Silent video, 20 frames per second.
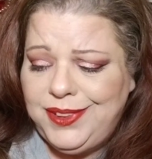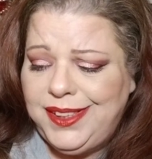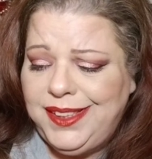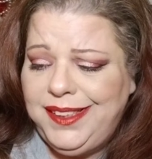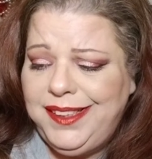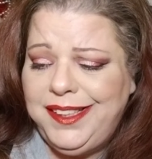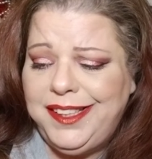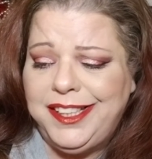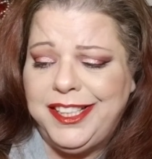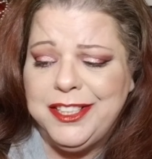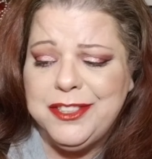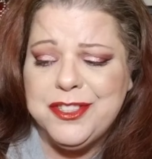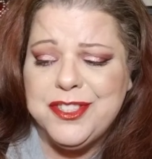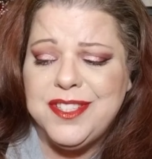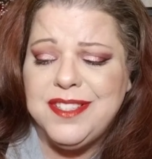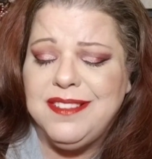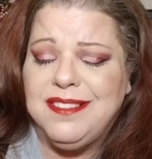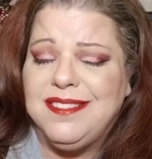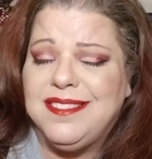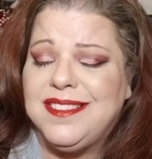
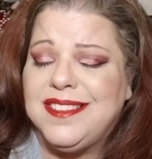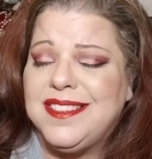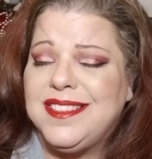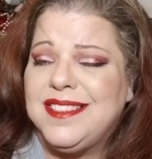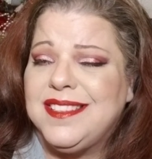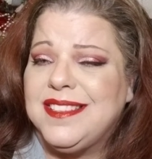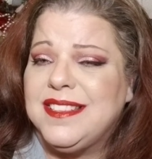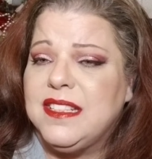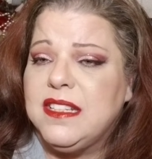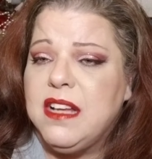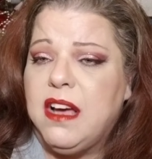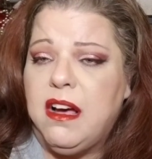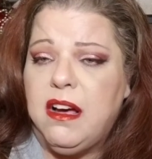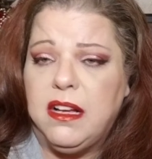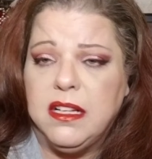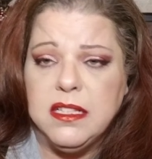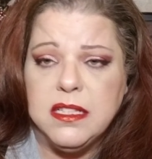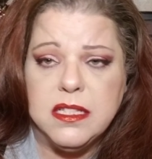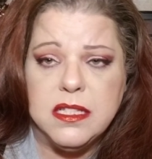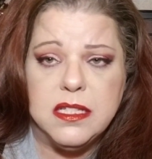There's
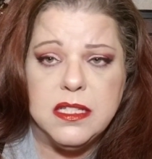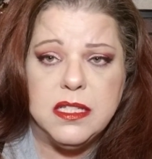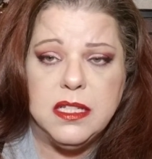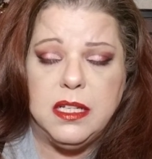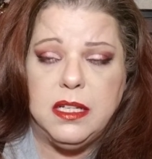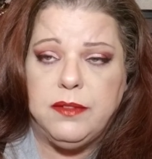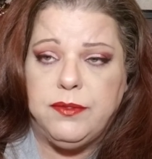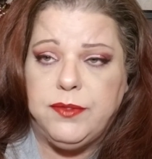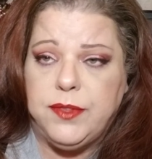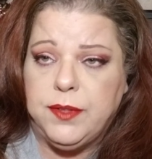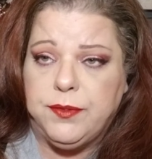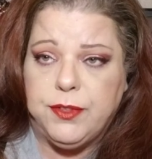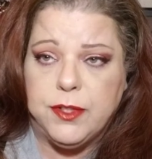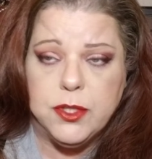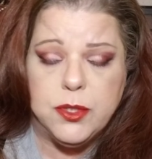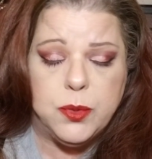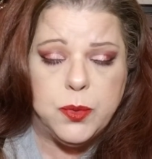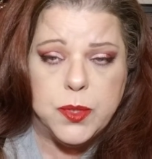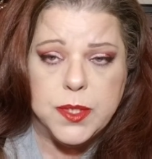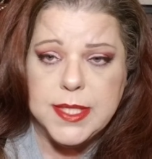tons of different
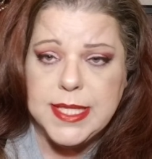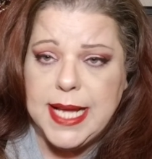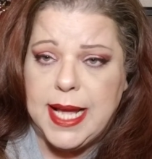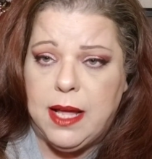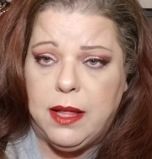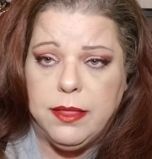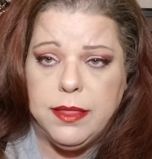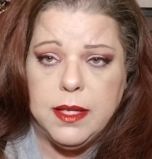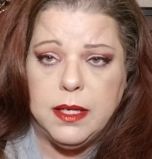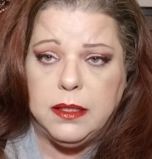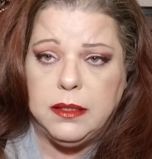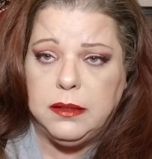tools out there.